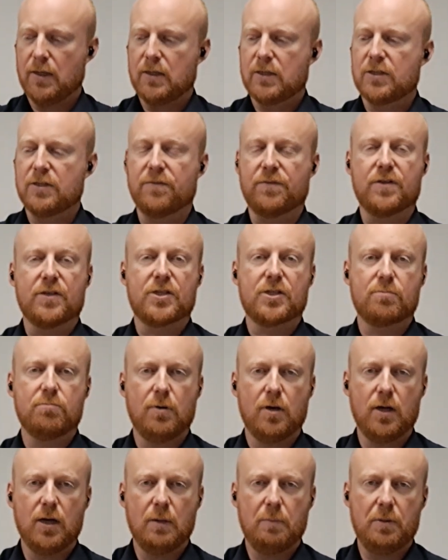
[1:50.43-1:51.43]
So if they're a
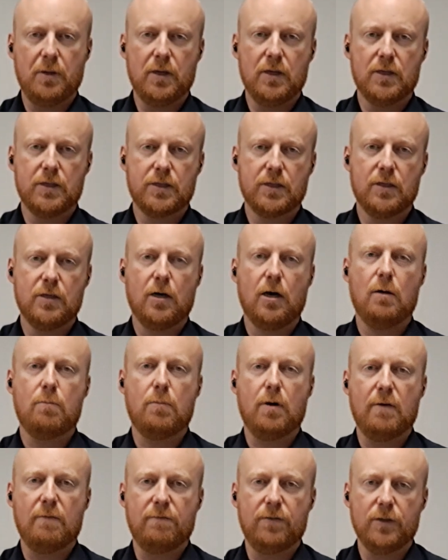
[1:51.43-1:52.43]
smaller person or
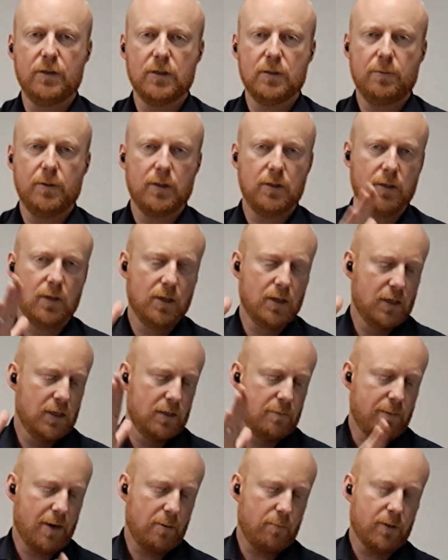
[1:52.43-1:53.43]
more vulnerable,
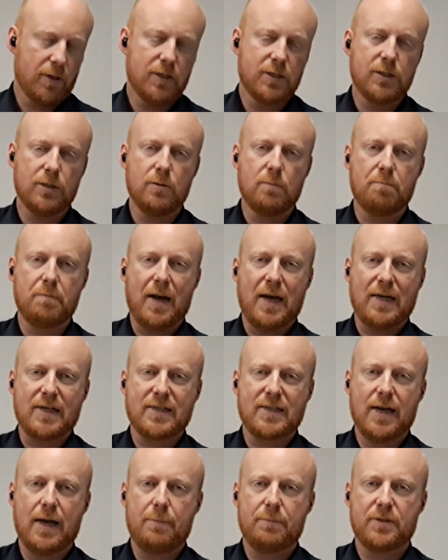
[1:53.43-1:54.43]
you might want to do back
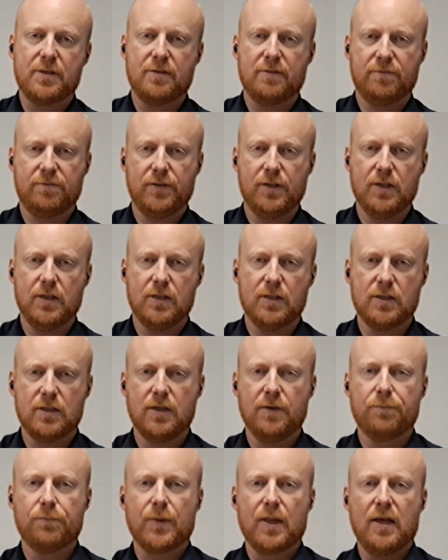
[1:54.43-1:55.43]
slaps first.
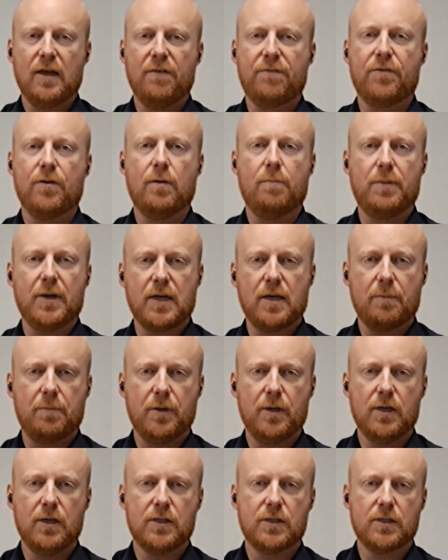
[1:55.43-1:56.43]
If they're a bigger
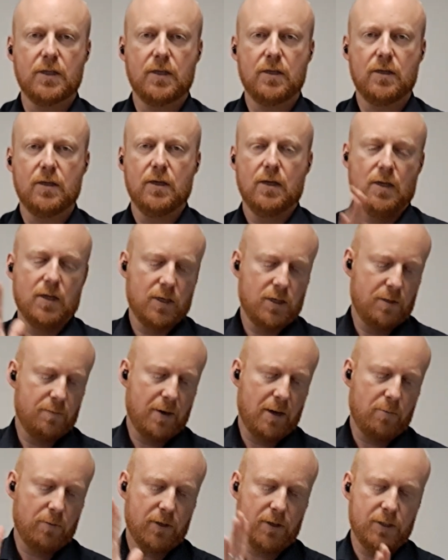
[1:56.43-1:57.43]
person, you
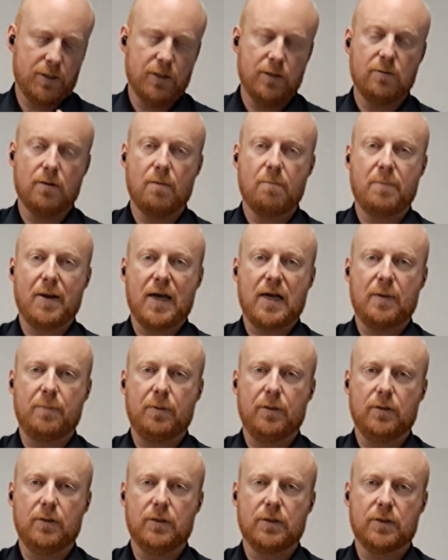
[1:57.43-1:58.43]
might want to do back
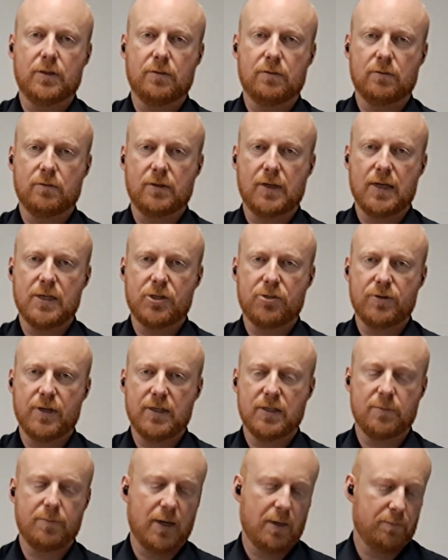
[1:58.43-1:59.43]
blows. Okay, straight
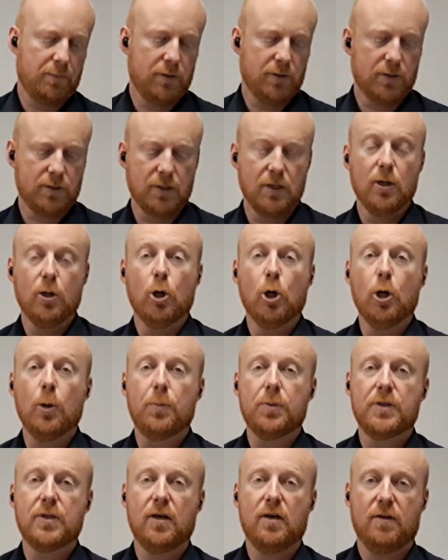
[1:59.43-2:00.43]
into back blows.
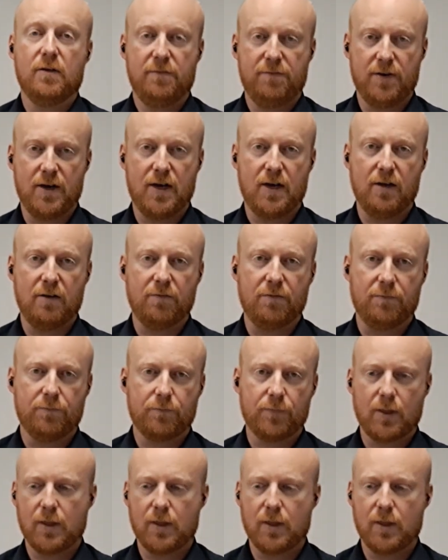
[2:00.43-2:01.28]
Up to 5.